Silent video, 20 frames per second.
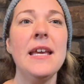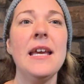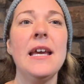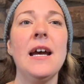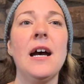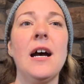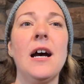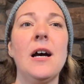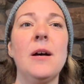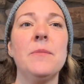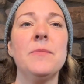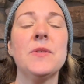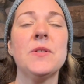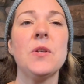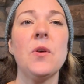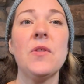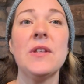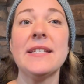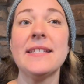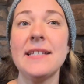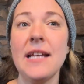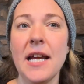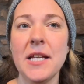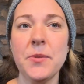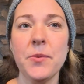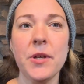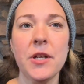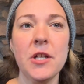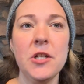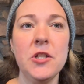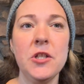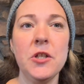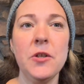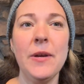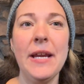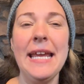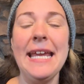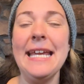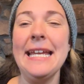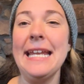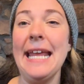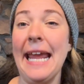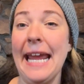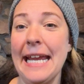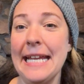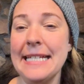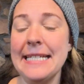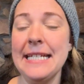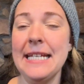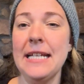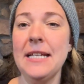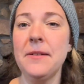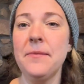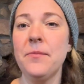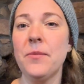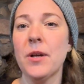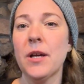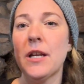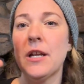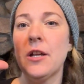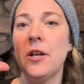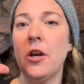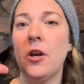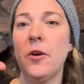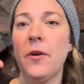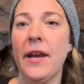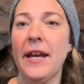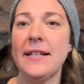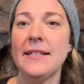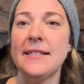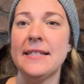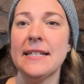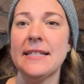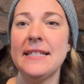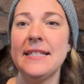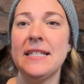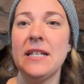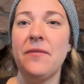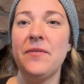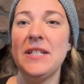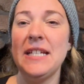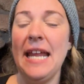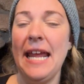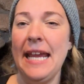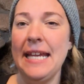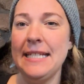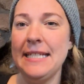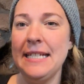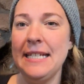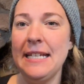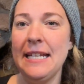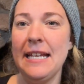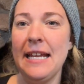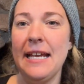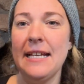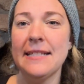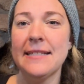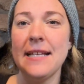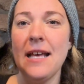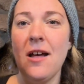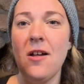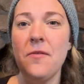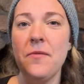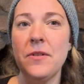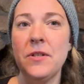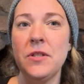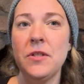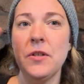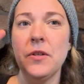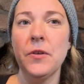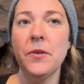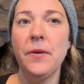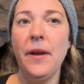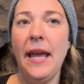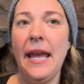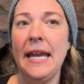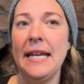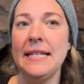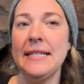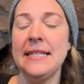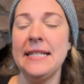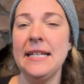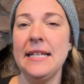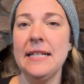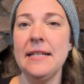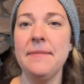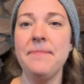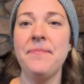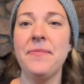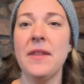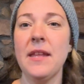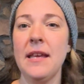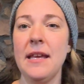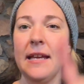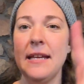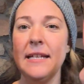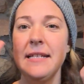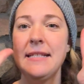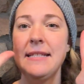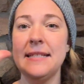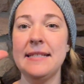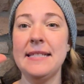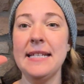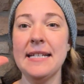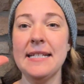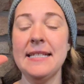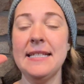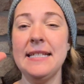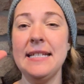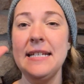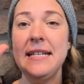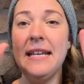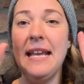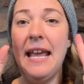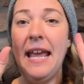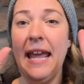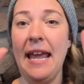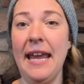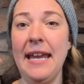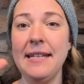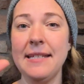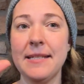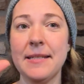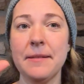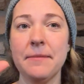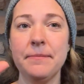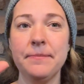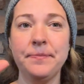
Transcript: So the signs we're going to do in 18, we're going to go again 16, 17, 18 in ASL and do 18, 68,